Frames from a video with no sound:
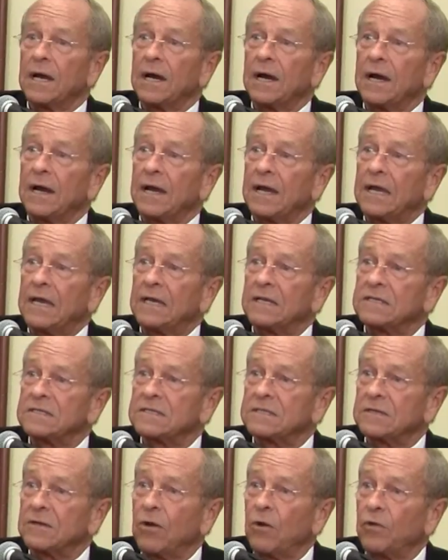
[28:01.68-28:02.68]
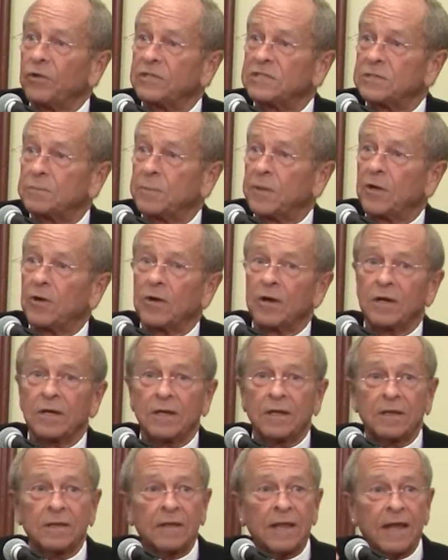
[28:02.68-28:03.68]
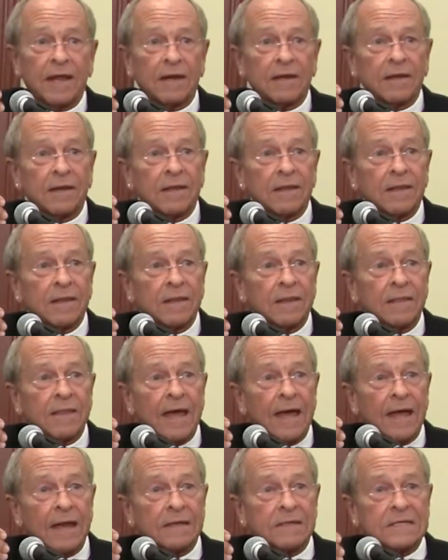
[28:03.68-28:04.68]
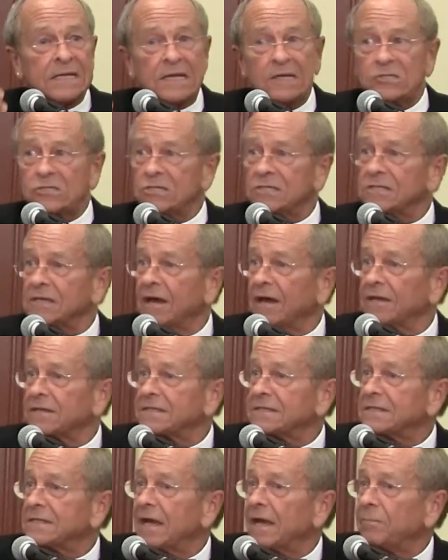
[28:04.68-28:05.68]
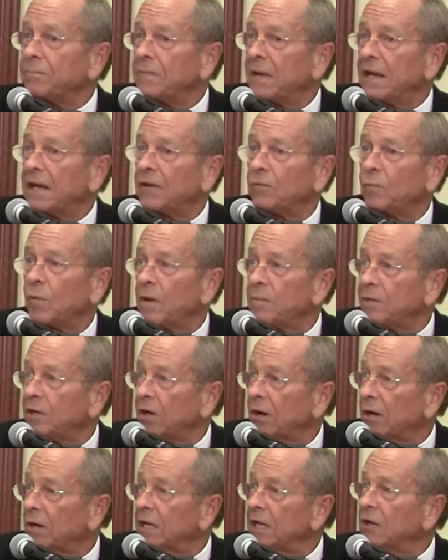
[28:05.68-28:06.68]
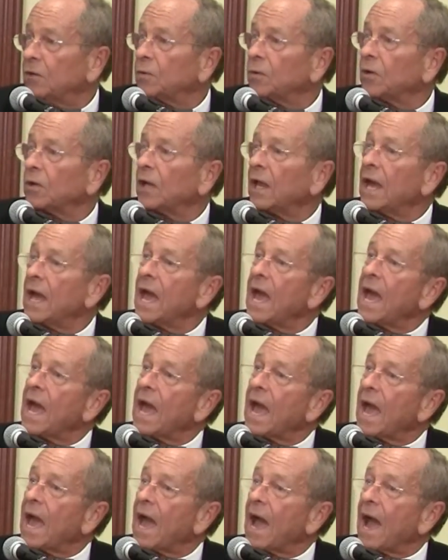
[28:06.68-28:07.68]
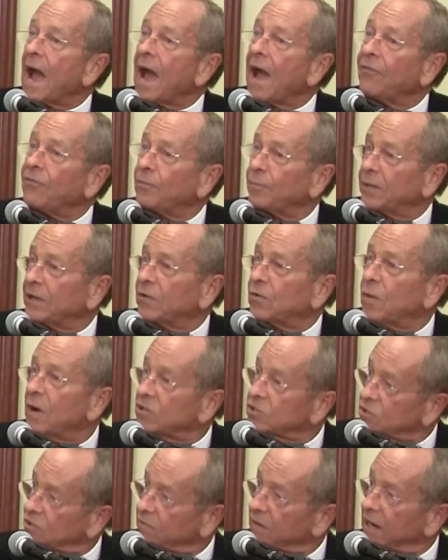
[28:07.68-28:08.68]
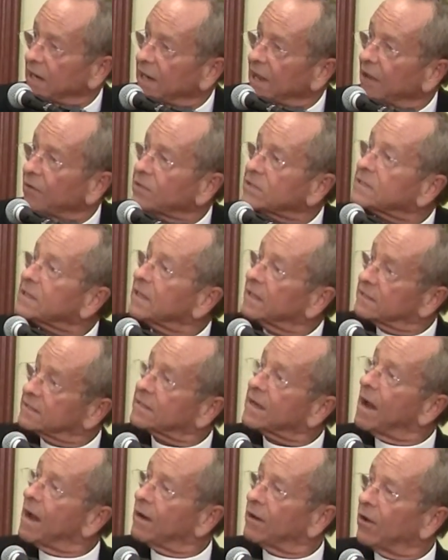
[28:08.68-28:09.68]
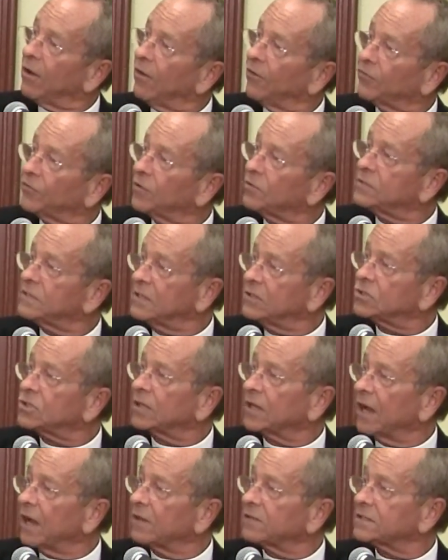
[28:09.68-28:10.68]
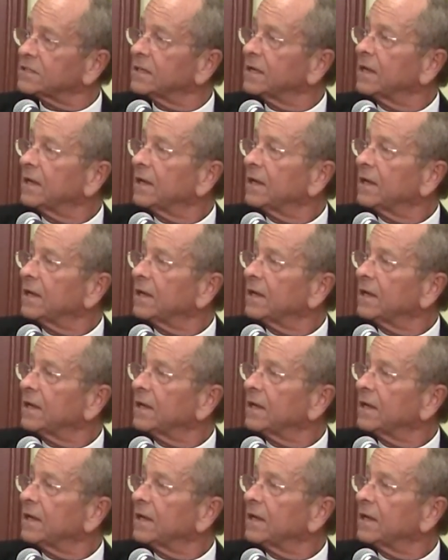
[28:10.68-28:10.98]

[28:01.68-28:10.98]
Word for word: uh, it is the Holy Spirit that, that teaches us that men and women are equal. And the big question right now is, is God also teaching us